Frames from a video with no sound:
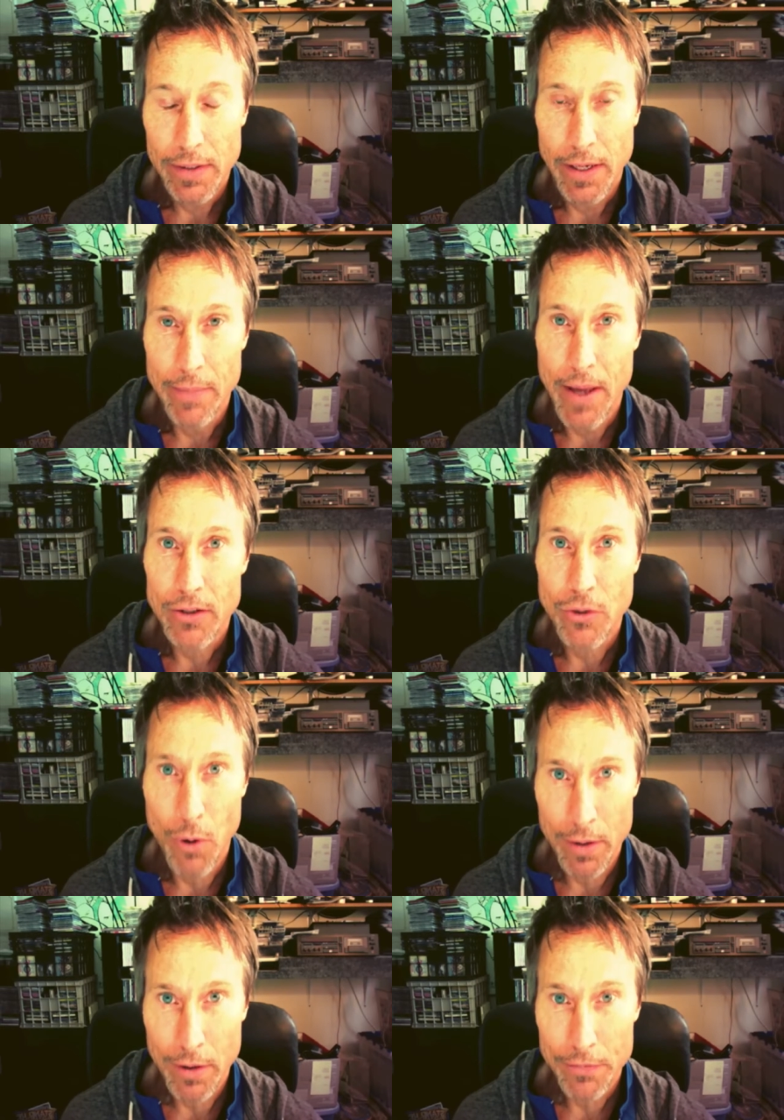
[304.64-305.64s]
It makes you
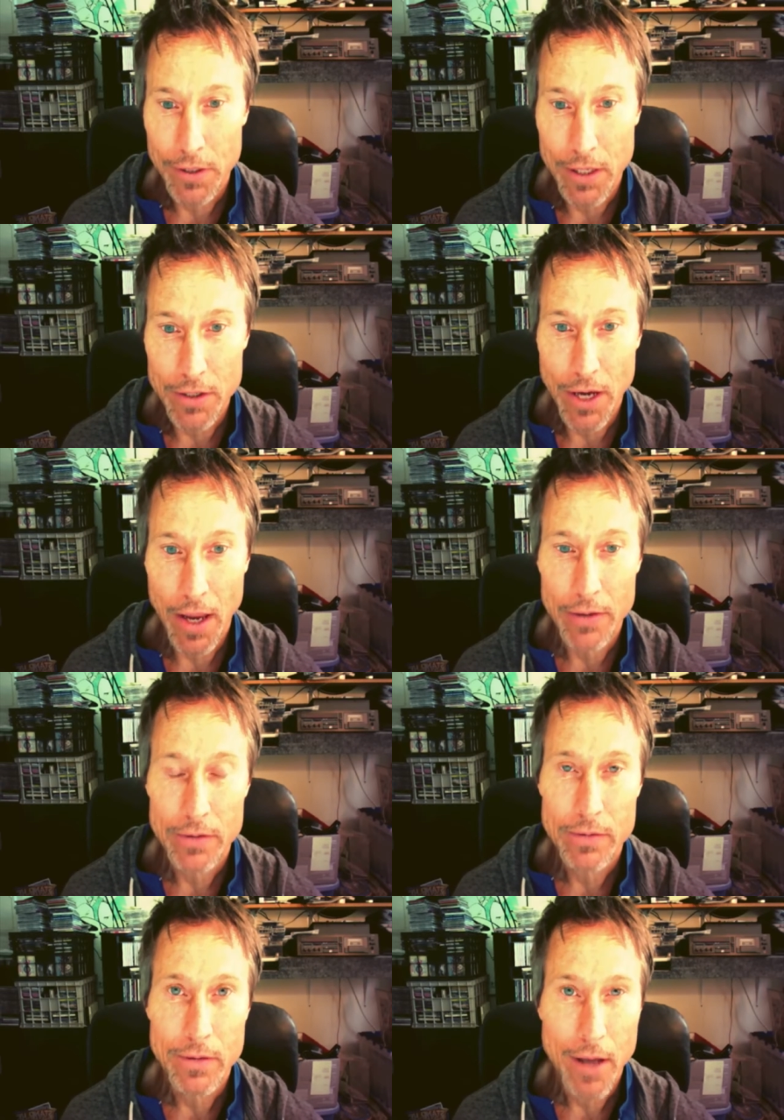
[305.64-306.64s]
wonder if the DJ
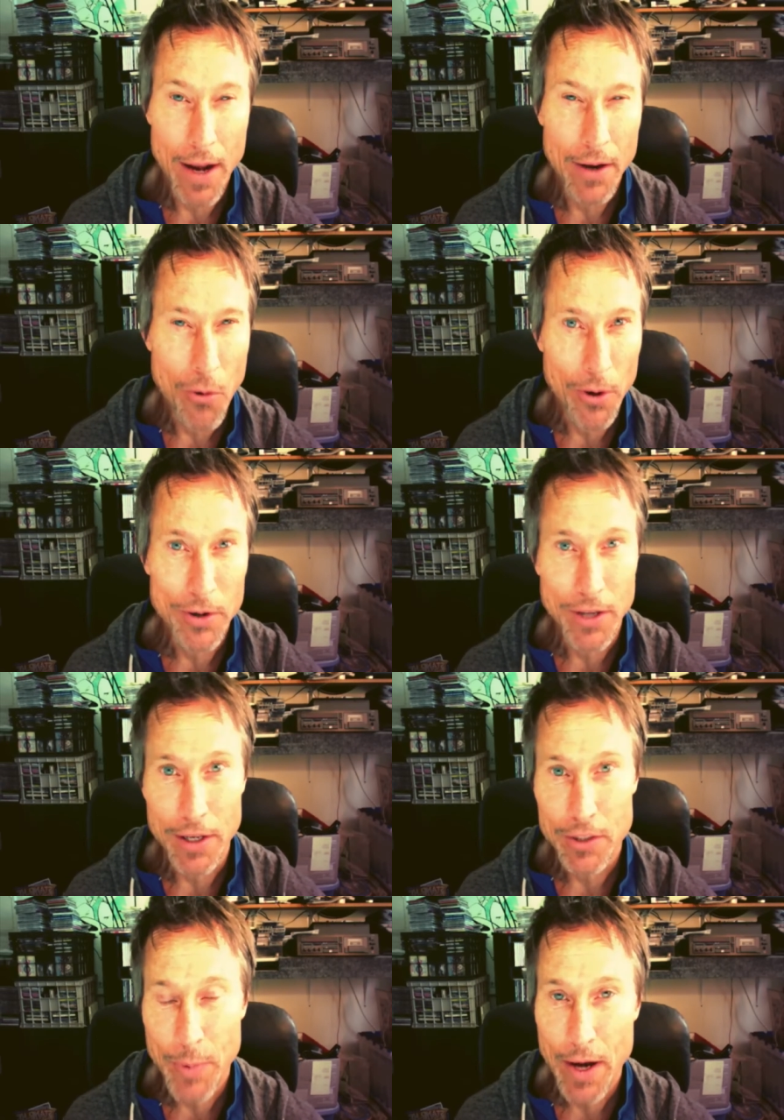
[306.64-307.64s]
is cutting corners on
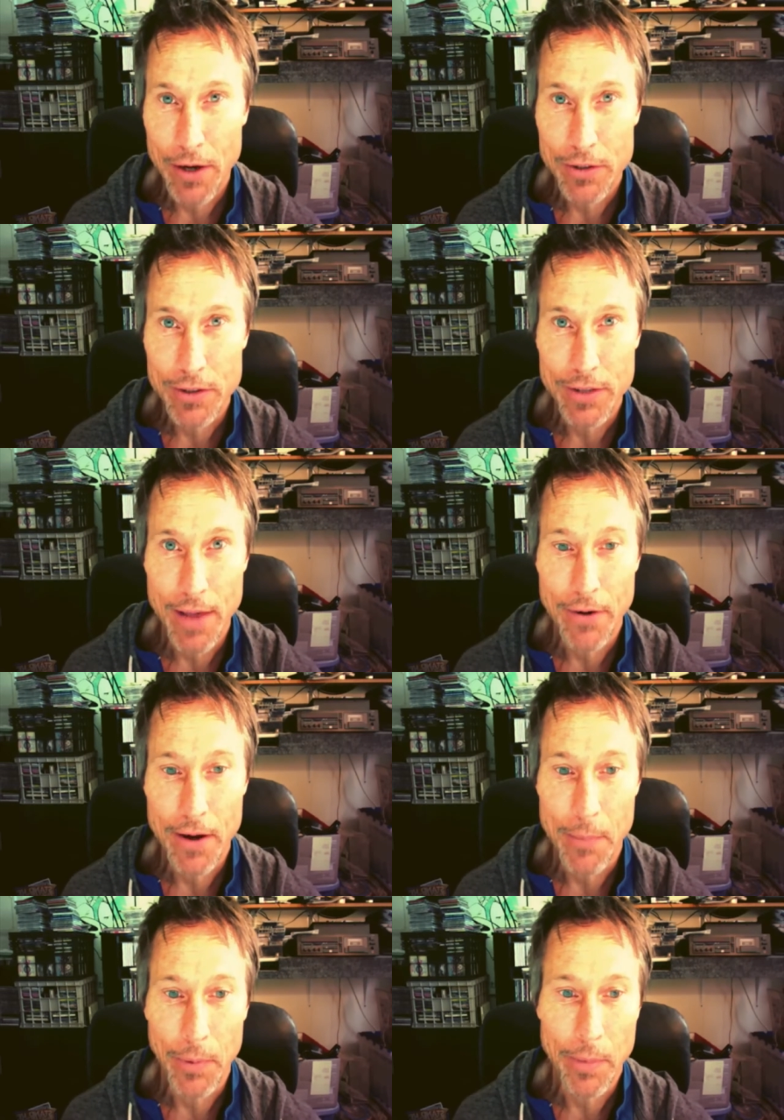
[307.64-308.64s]
his speakers to save a
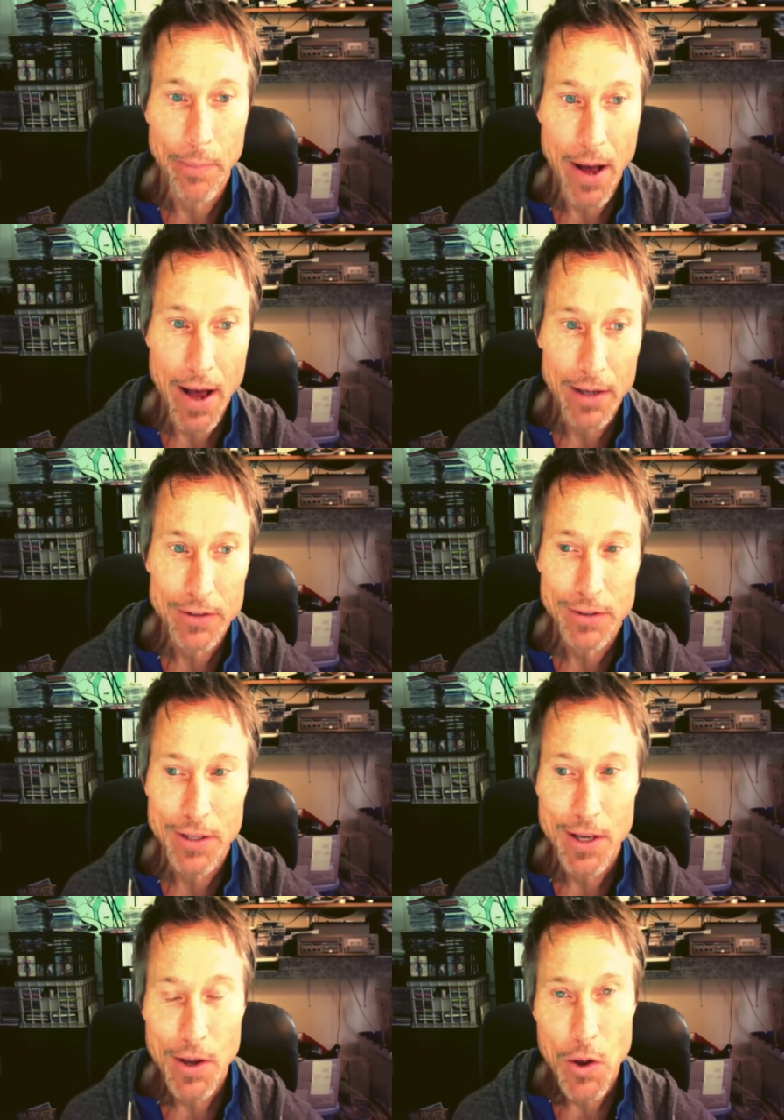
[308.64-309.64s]
couple of bucks.
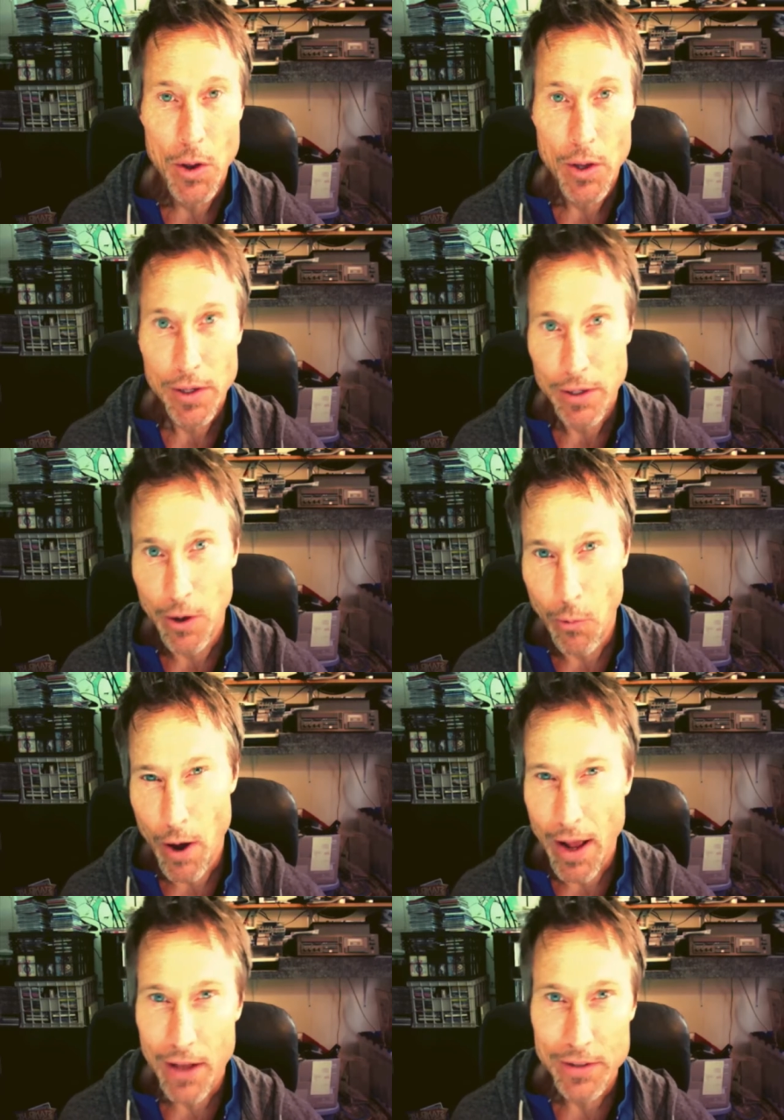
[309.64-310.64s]
What
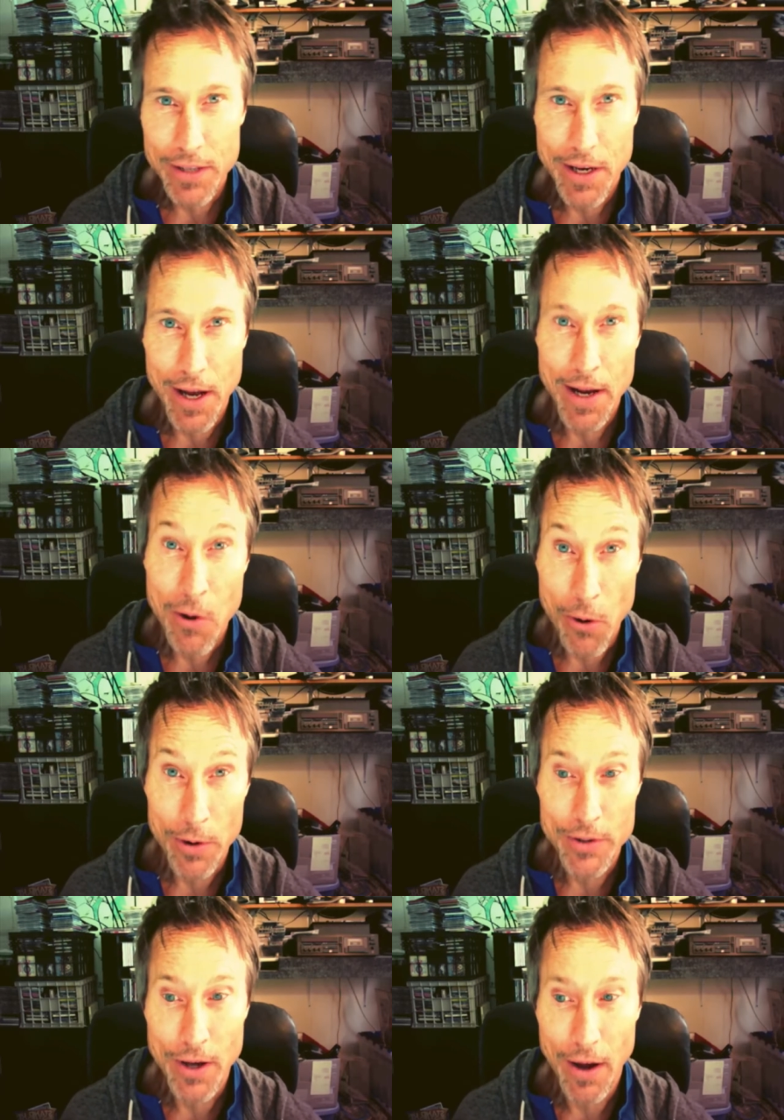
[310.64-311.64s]
else is he cutting
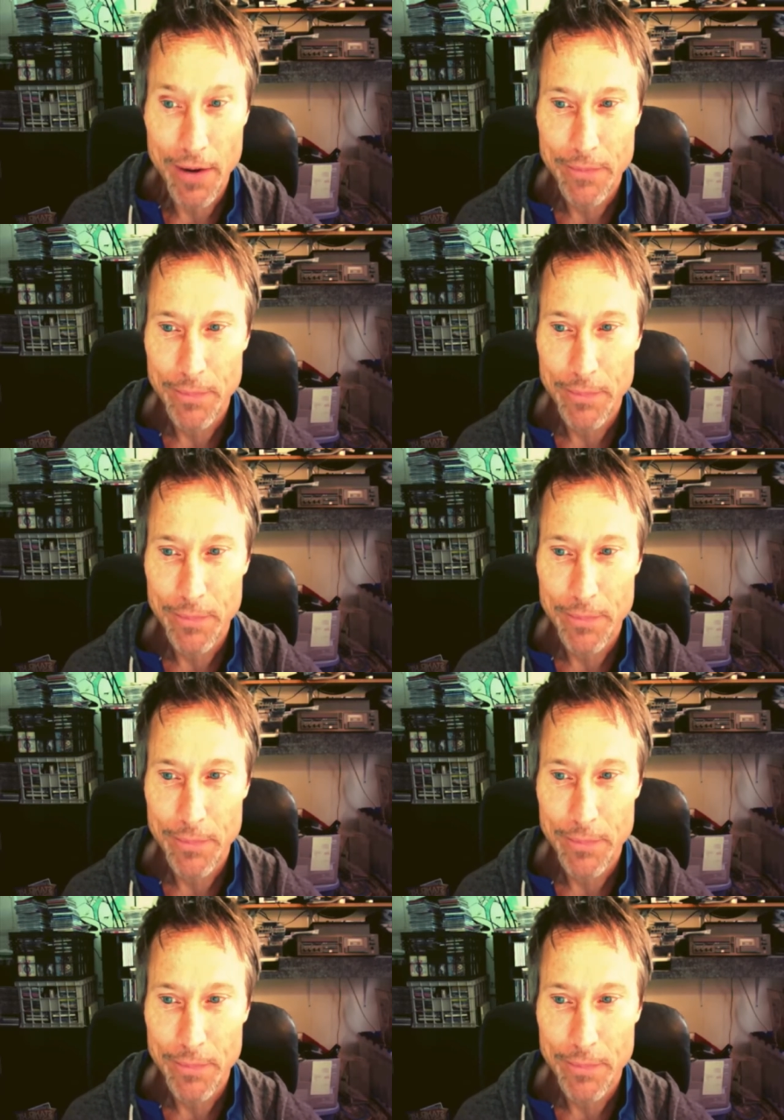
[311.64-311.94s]
corners on?